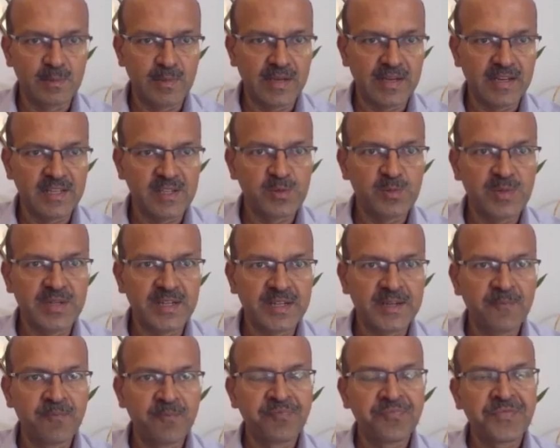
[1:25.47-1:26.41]

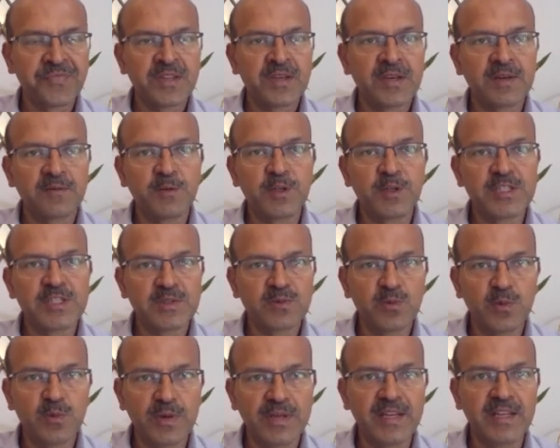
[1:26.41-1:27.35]
management, which is
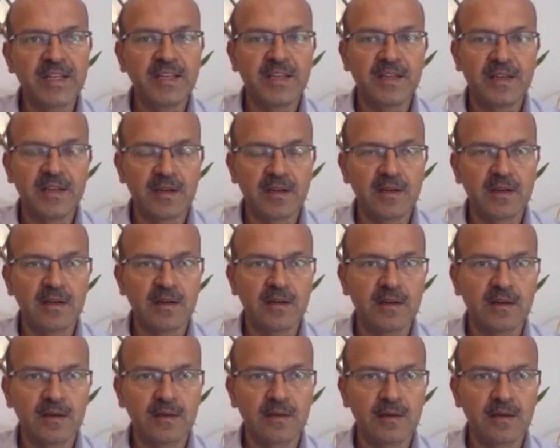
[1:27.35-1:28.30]
very
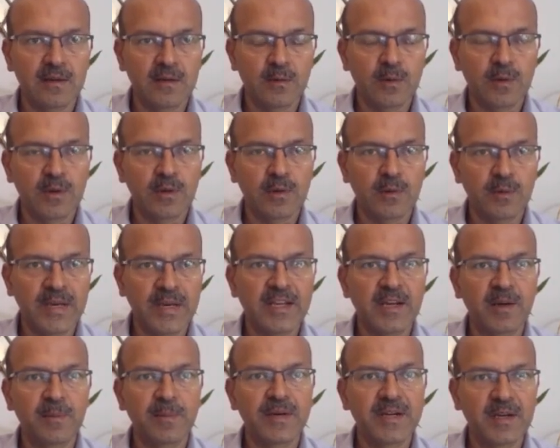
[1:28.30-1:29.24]

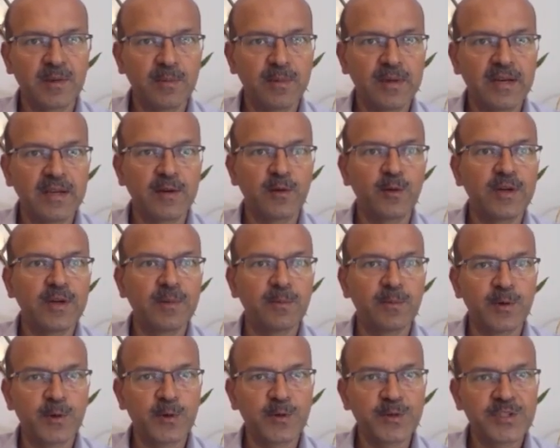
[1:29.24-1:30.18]
commendable, a good
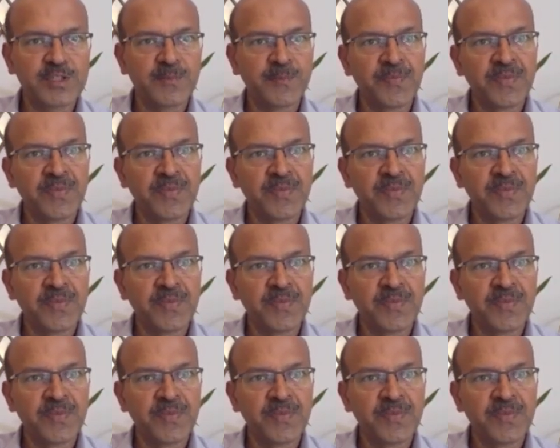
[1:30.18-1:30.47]
approach.